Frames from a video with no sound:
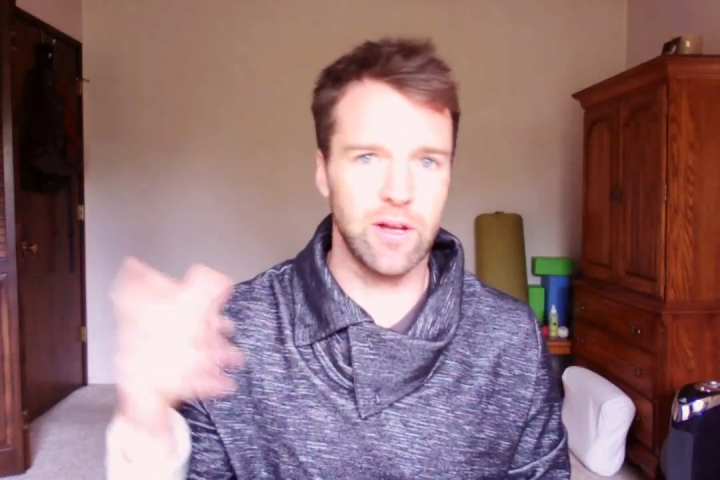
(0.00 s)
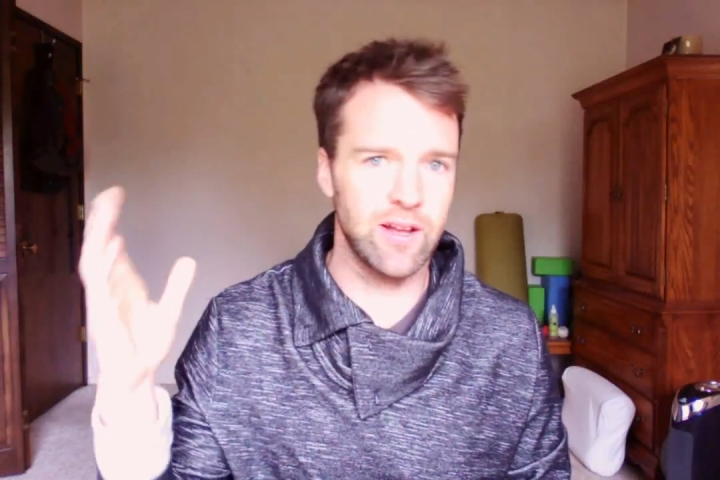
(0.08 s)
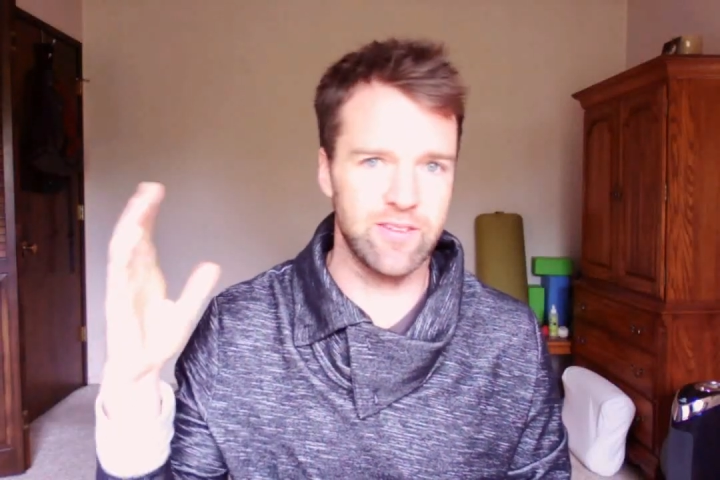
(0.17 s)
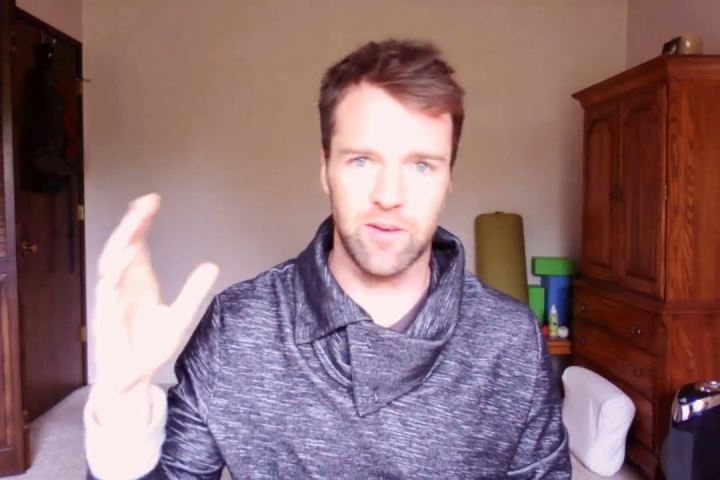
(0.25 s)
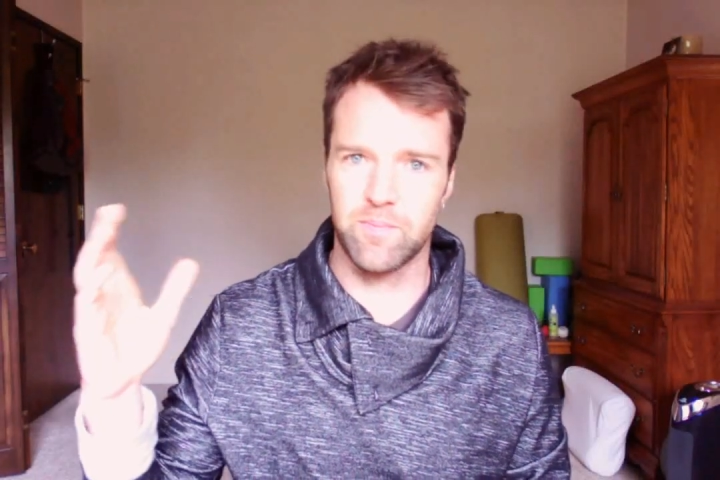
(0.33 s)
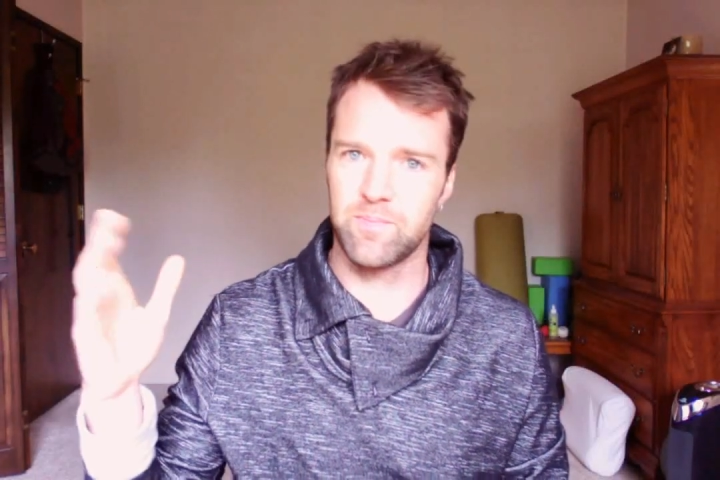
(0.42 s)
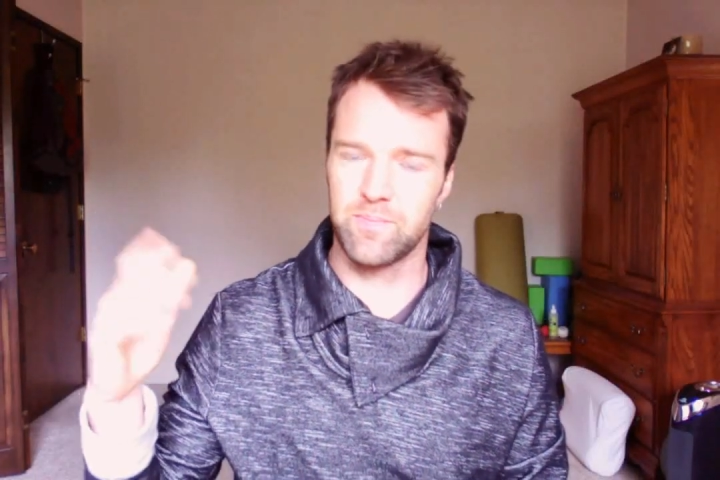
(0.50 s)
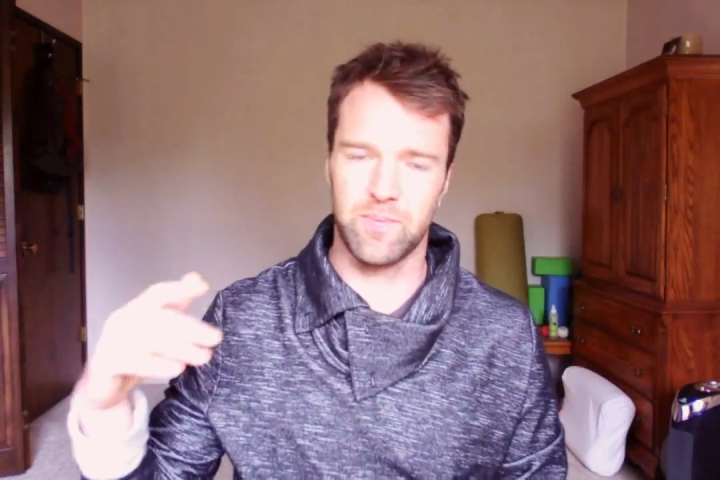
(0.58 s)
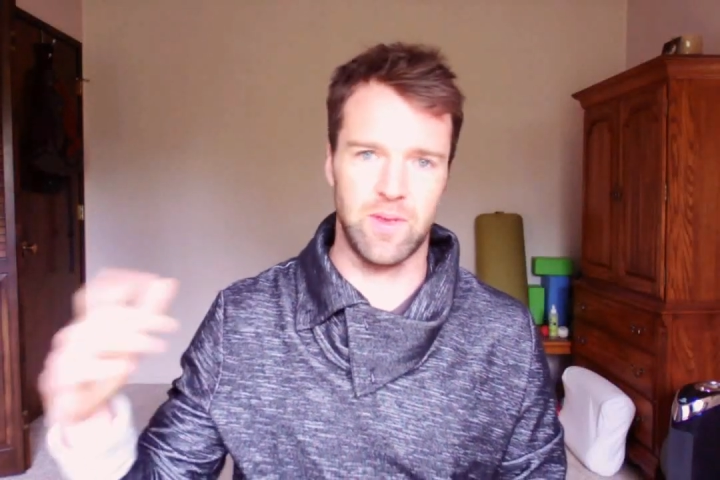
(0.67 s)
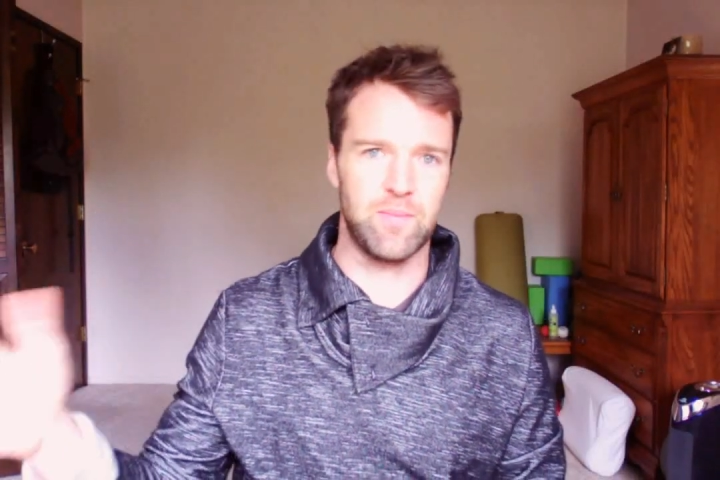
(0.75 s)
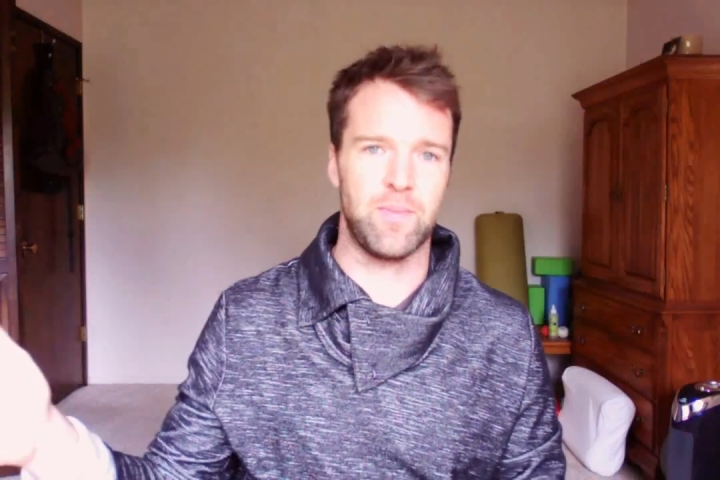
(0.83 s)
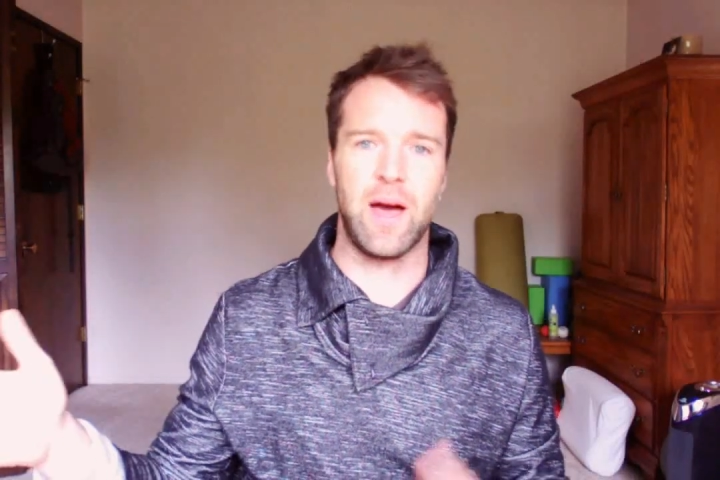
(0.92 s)
to
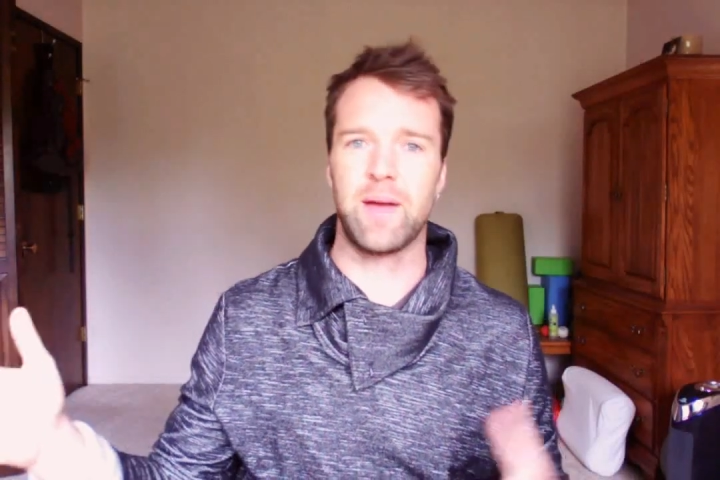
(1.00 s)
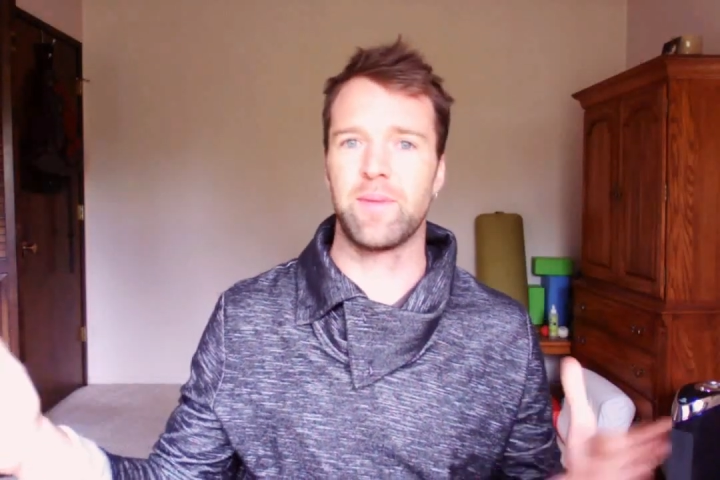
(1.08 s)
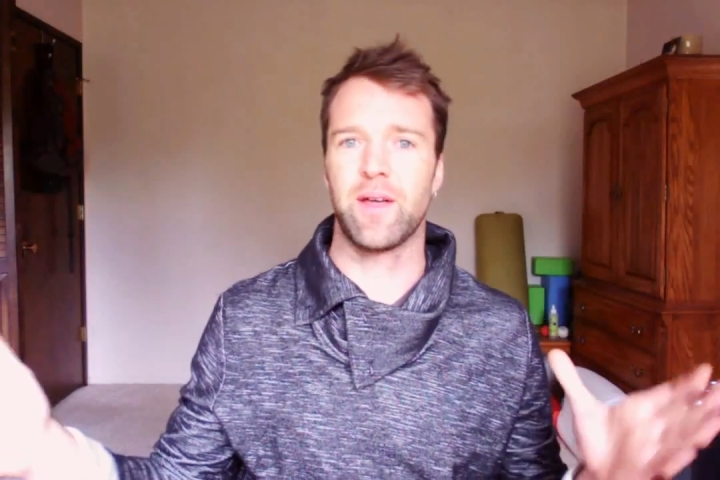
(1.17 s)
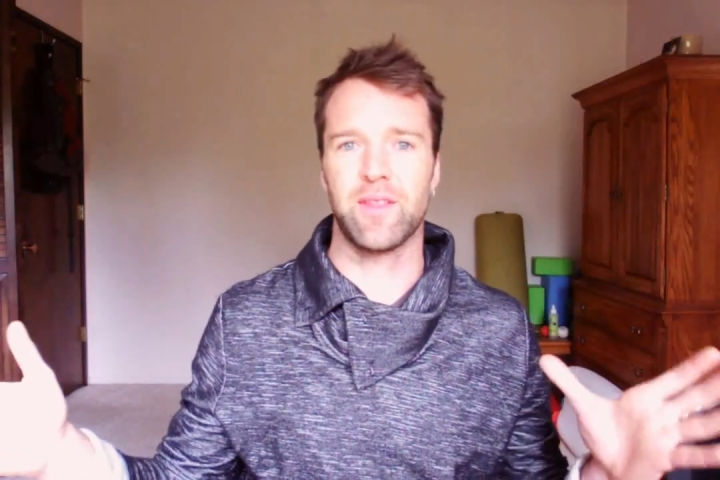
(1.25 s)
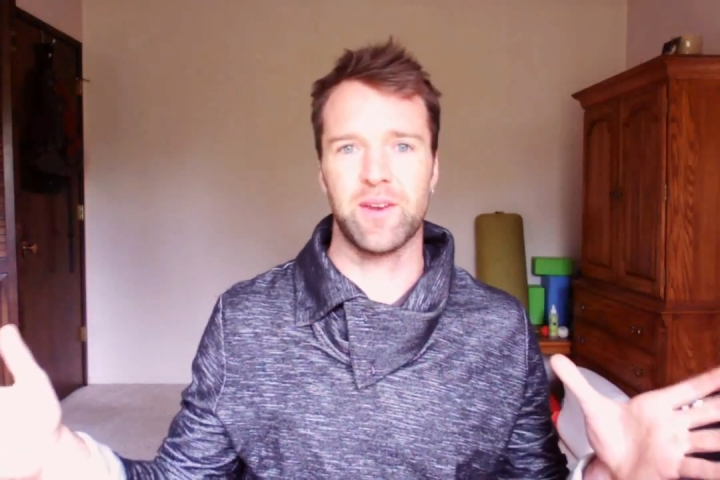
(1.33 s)
badmouth